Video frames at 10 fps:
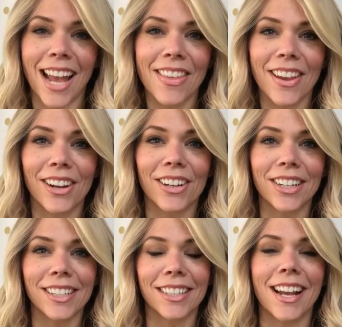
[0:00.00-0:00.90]
Hi
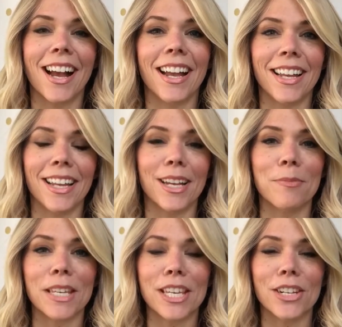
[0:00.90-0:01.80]
there! I
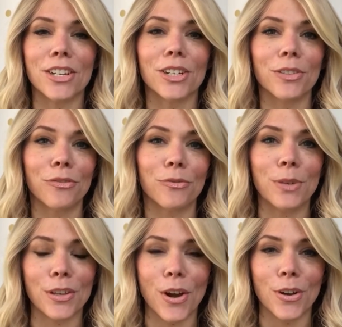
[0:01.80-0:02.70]
am here
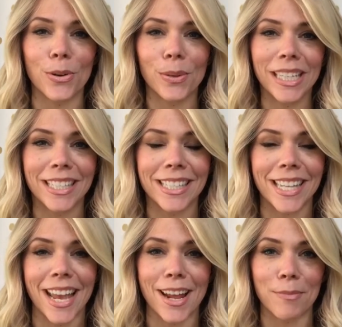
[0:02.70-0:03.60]
with Gardeaux Wigs
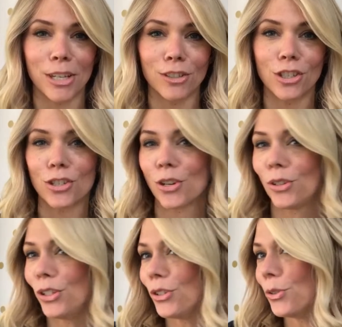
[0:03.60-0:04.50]
and I'm here to show
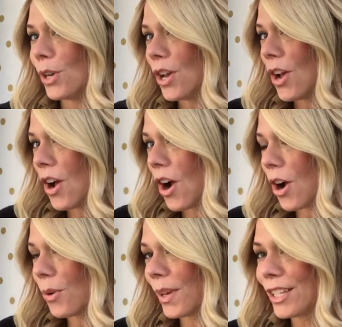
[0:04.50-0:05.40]
you
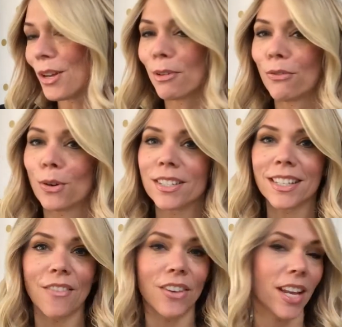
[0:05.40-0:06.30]
our wig number
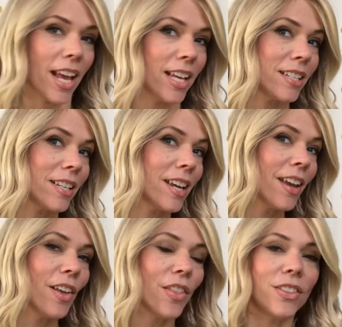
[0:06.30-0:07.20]
478.
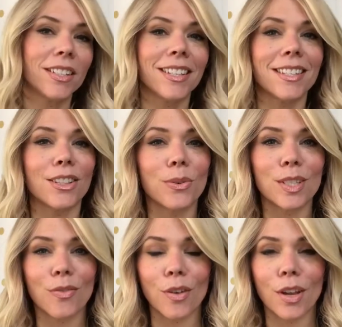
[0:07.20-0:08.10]
This is
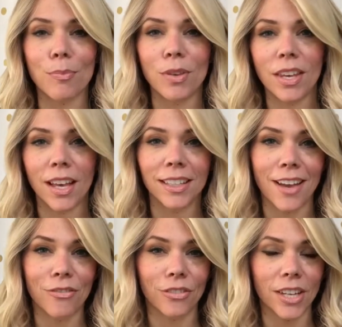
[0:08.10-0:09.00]
Louis Ferre
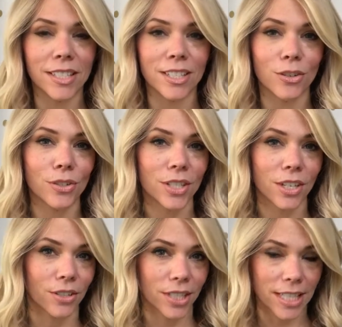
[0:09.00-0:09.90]
PLF
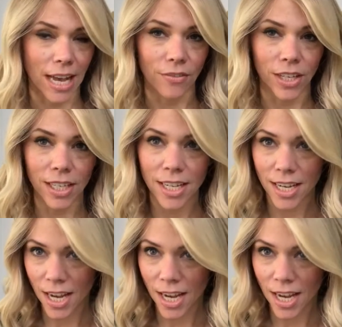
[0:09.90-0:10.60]
007.